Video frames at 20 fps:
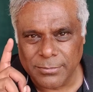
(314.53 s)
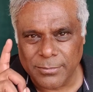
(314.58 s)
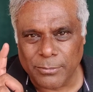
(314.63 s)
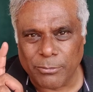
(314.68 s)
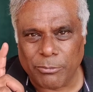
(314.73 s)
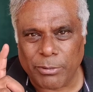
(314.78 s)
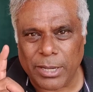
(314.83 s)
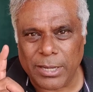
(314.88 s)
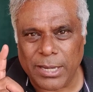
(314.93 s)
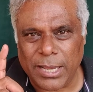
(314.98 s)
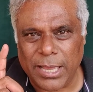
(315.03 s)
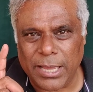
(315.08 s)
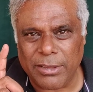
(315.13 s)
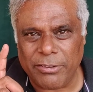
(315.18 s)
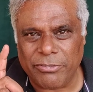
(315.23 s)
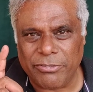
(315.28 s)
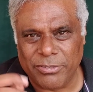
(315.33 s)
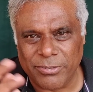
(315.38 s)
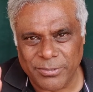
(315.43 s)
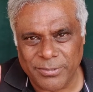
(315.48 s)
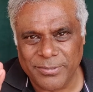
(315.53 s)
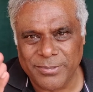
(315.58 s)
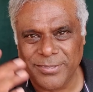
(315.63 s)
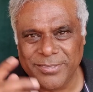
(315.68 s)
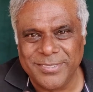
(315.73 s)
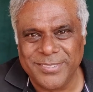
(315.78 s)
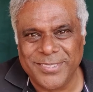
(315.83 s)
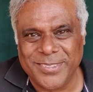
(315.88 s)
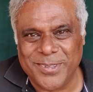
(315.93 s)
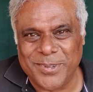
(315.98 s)
One life,
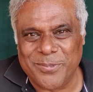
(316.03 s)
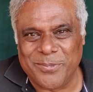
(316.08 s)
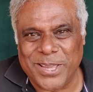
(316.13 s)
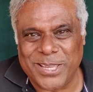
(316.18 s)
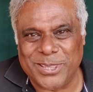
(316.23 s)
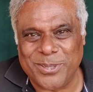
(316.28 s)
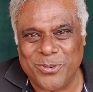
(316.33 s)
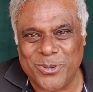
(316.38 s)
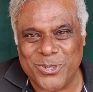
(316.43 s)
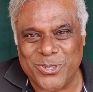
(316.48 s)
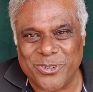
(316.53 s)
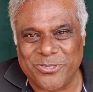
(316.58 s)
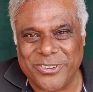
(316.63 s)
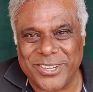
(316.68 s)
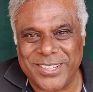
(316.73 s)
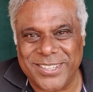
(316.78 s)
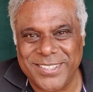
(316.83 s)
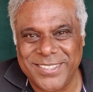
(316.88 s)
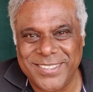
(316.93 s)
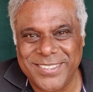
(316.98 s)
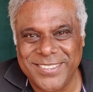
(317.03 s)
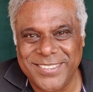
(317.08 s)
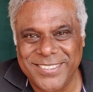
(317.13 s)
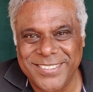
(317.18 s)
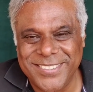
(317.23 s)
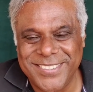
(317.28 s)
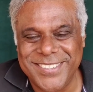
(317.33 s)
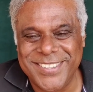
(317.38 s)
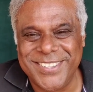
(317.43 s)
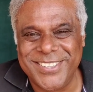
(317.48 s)
make the most of it.
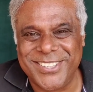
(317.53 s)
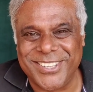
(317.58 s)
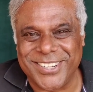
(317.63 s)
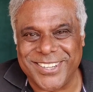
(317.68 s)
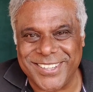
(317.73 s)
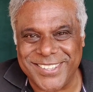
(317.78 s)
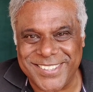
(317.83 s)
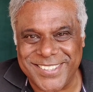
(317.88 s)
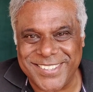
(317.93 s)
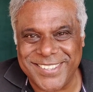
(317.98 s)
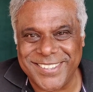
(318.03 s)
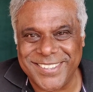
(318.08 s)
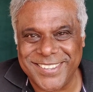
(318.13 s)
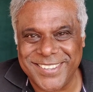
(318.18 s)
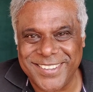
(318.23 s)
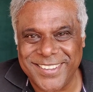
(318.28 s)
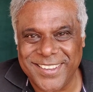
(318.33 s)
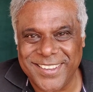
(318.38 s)
Cheers.